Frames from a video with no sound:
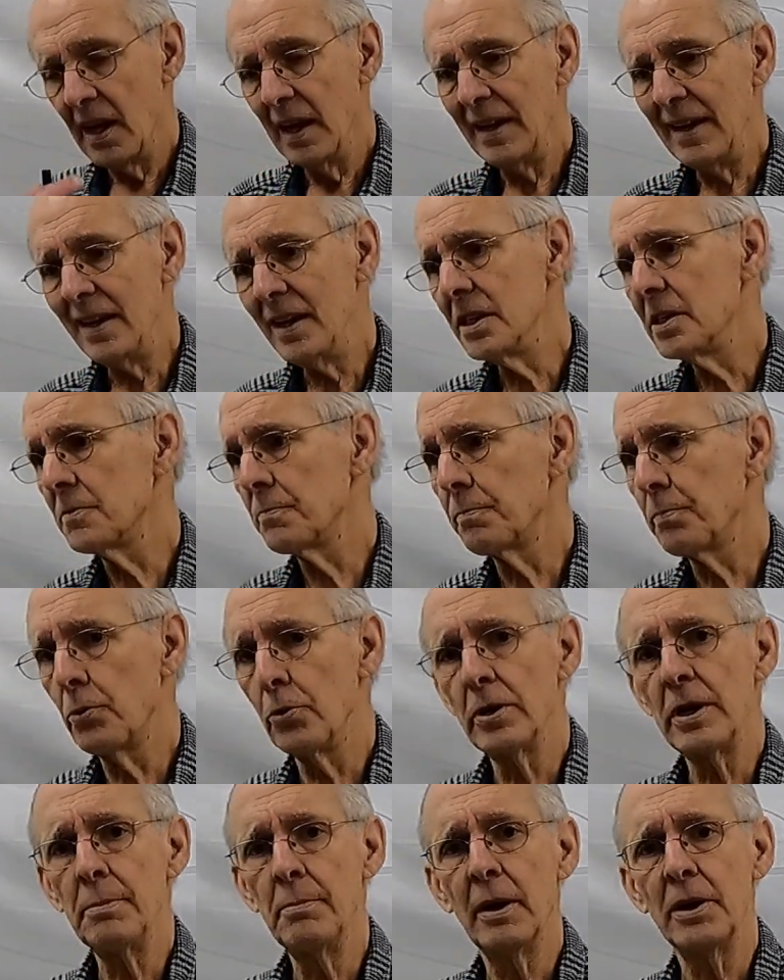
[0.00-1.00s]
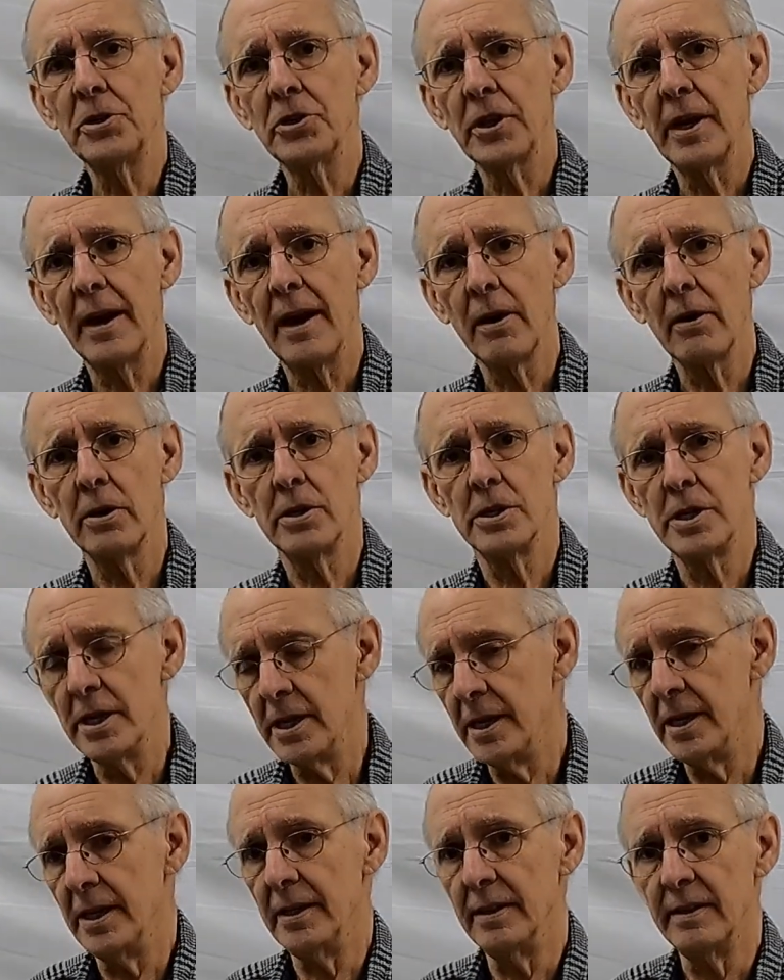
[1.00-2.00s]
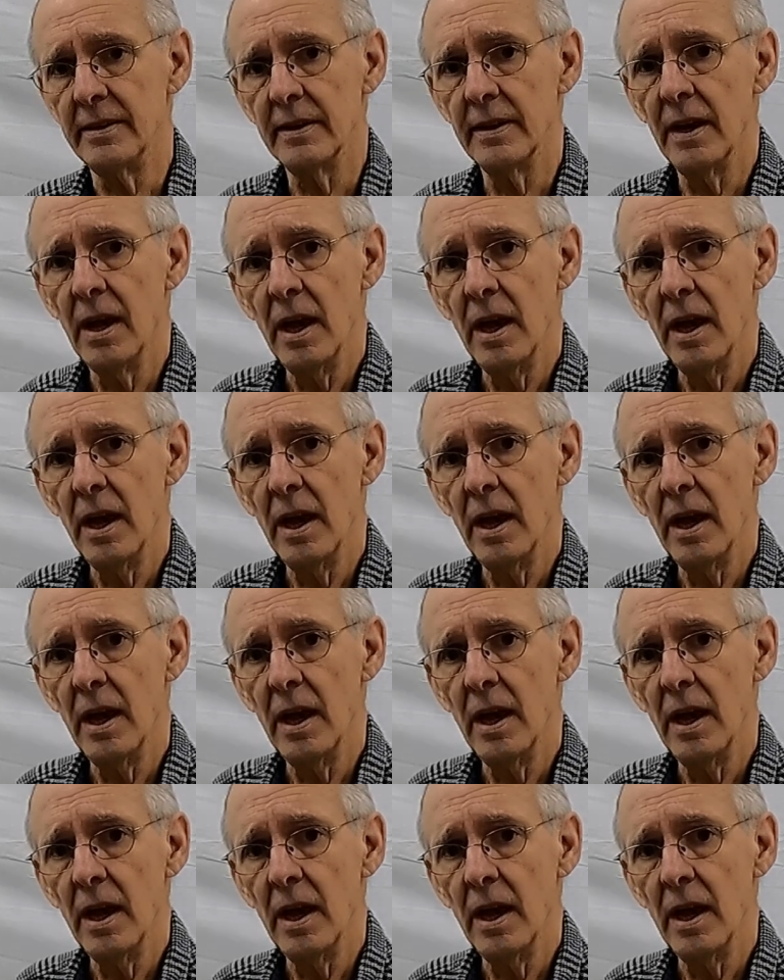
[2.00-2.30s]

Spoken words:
it's pretty much guaranteed